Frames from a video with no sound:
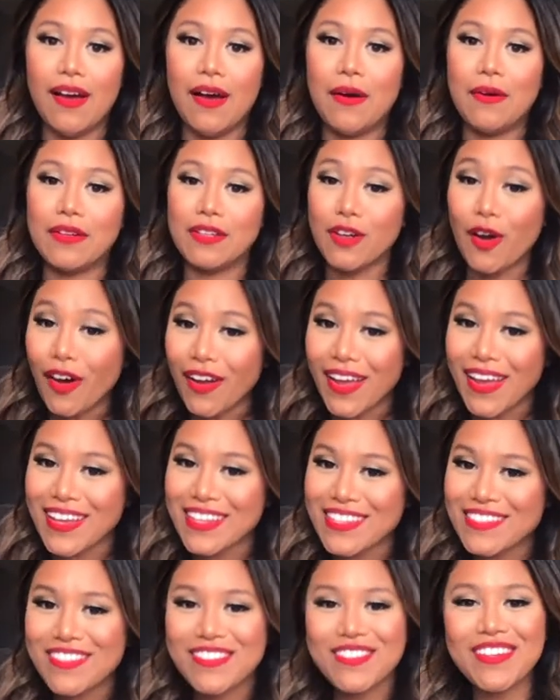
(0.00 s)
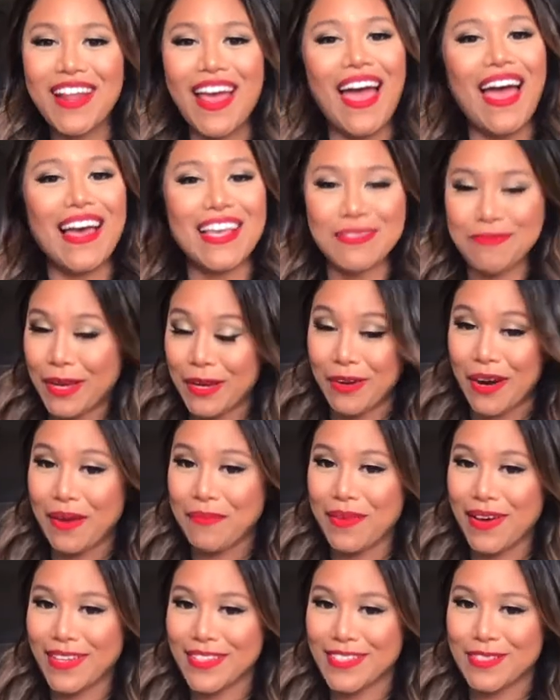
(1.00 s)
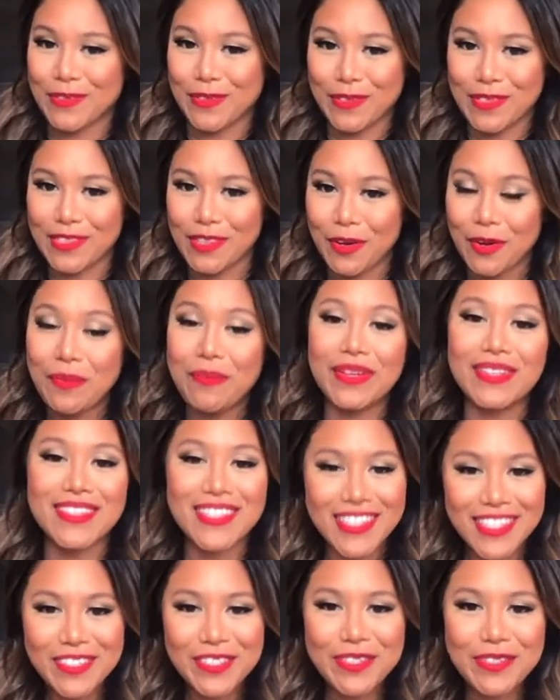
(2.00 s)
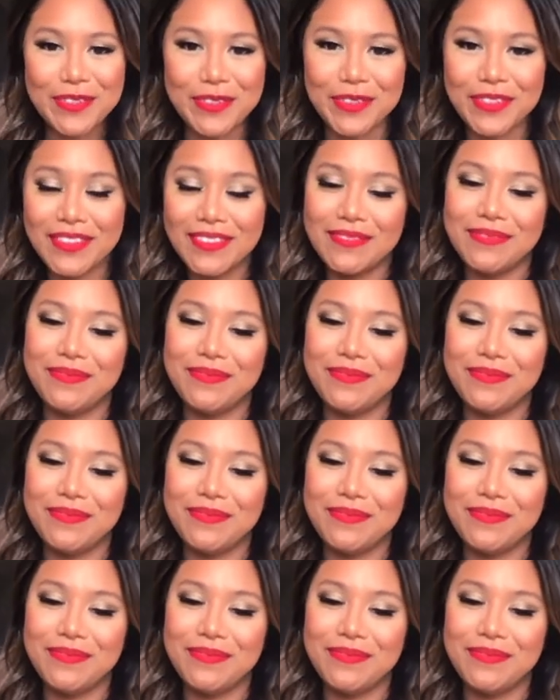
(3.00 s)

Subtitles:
Not as good as my grandma's sauce though, but still good.